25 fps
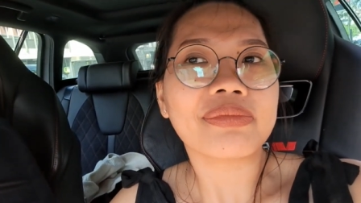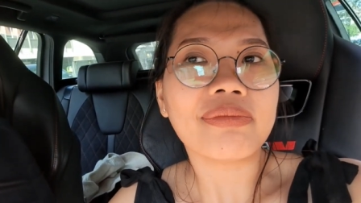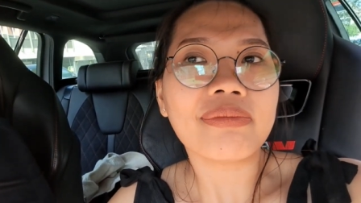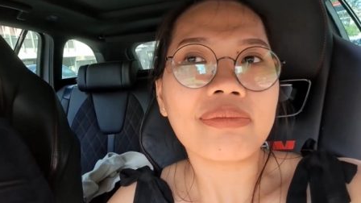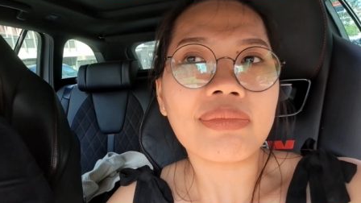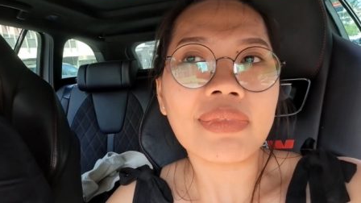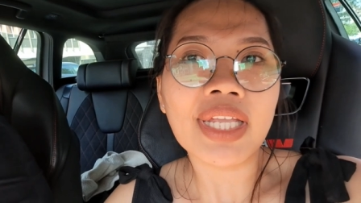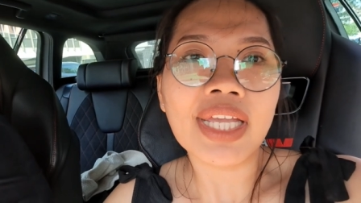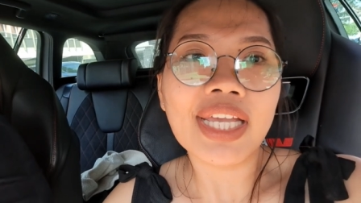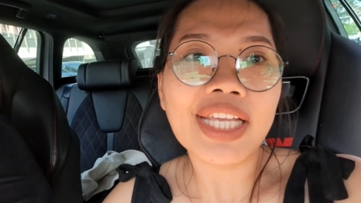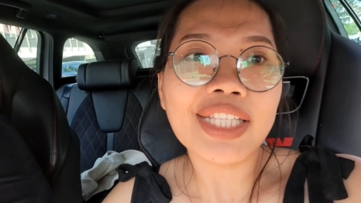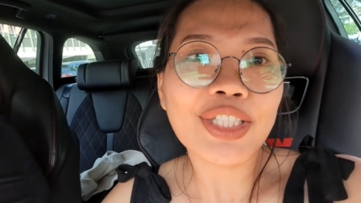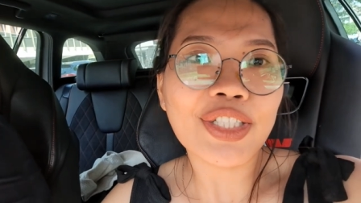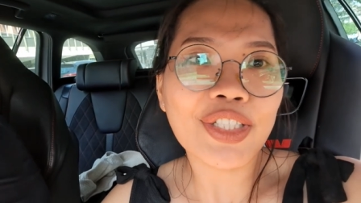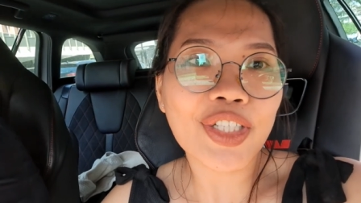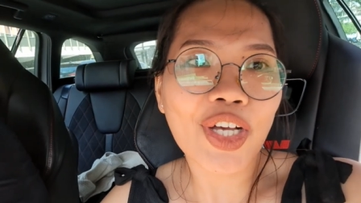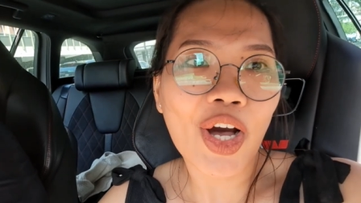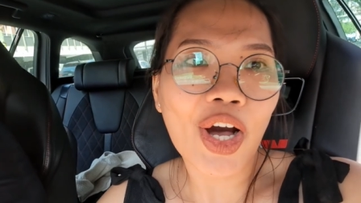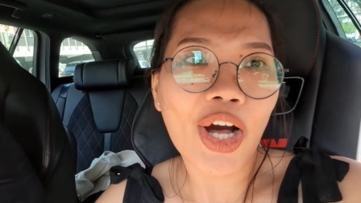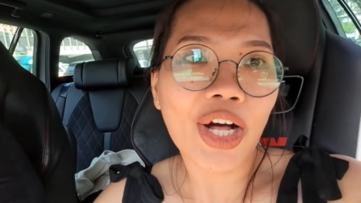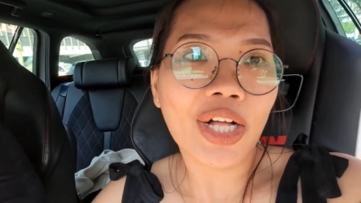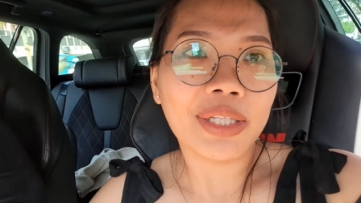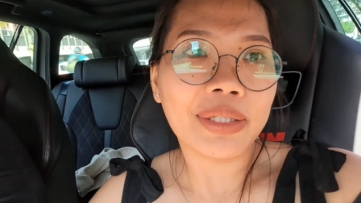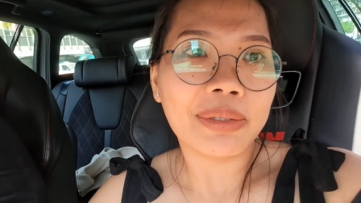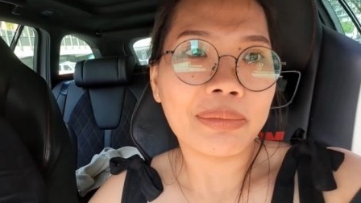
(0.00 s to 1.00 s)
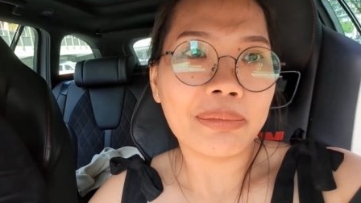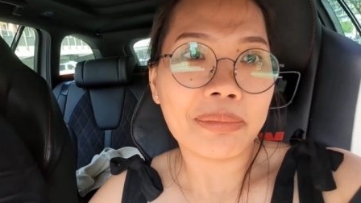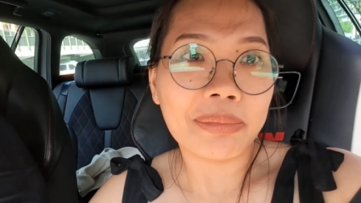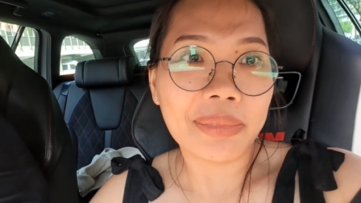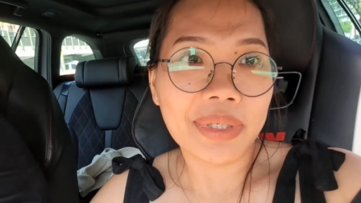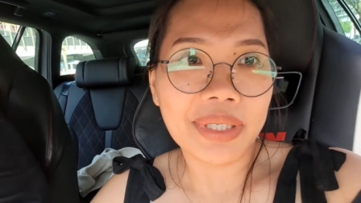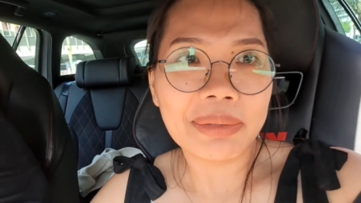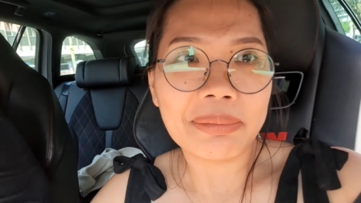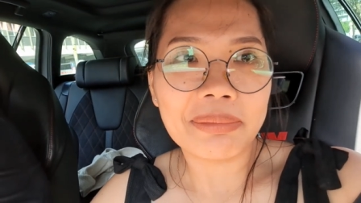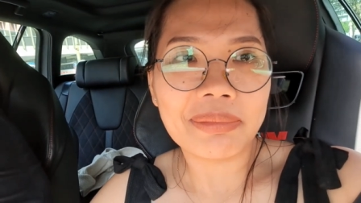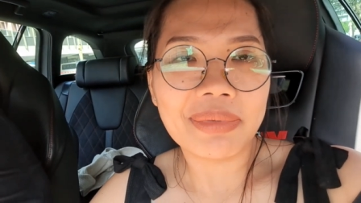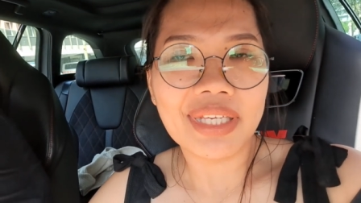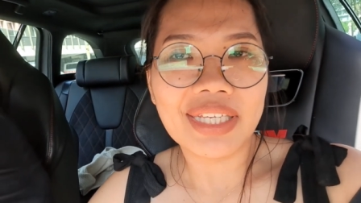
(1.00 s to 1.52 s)
It's called
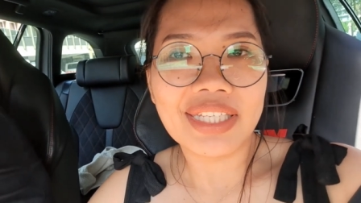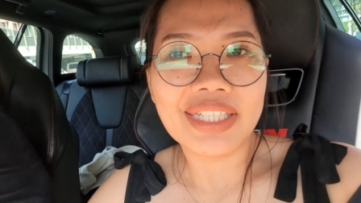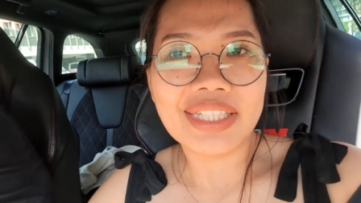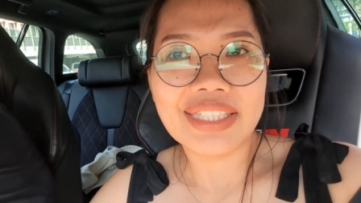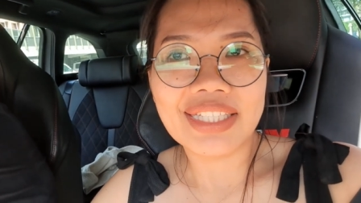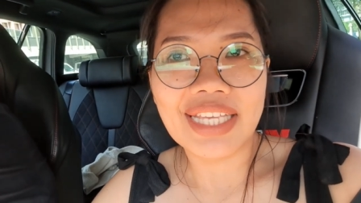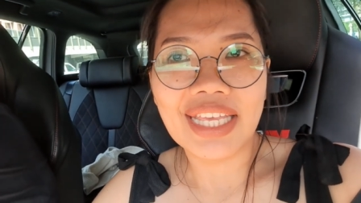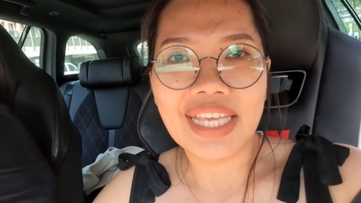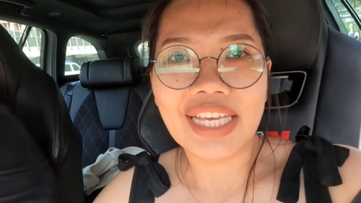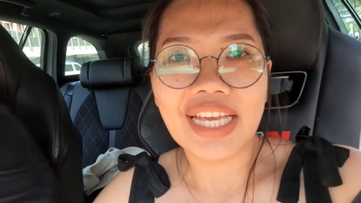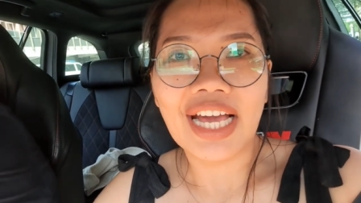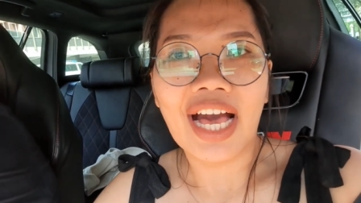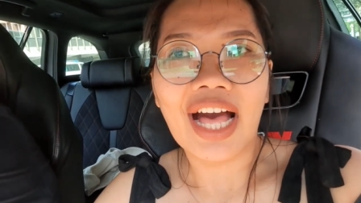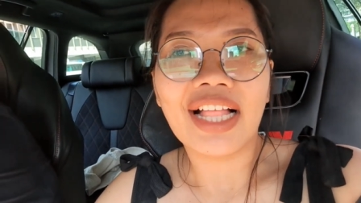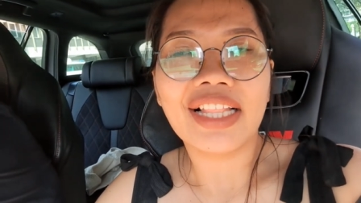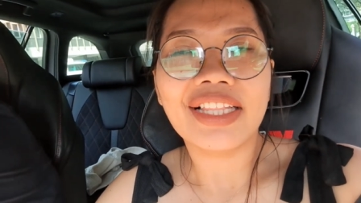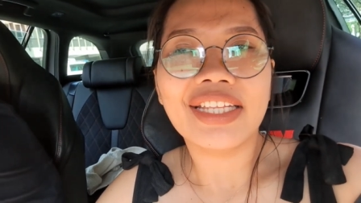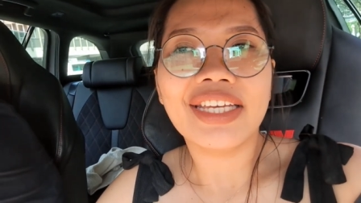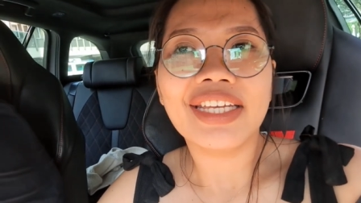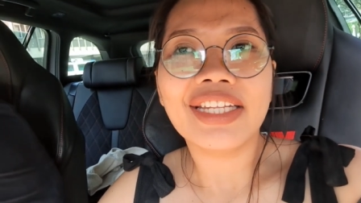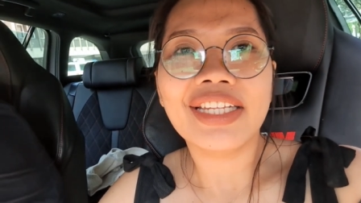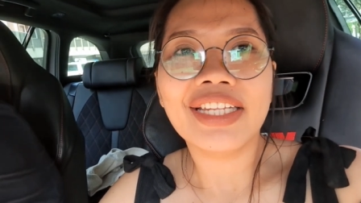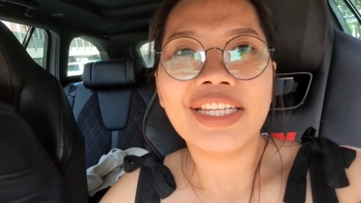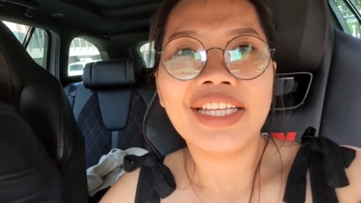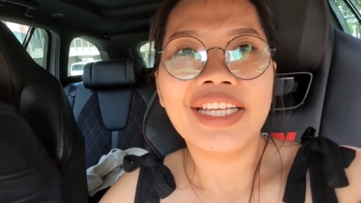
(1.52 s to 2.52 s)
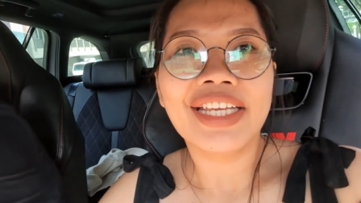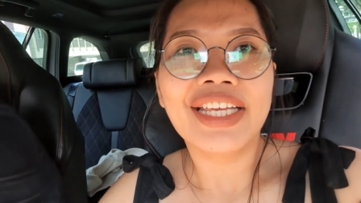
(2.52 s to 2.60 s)
Meet Me in St. Gallen.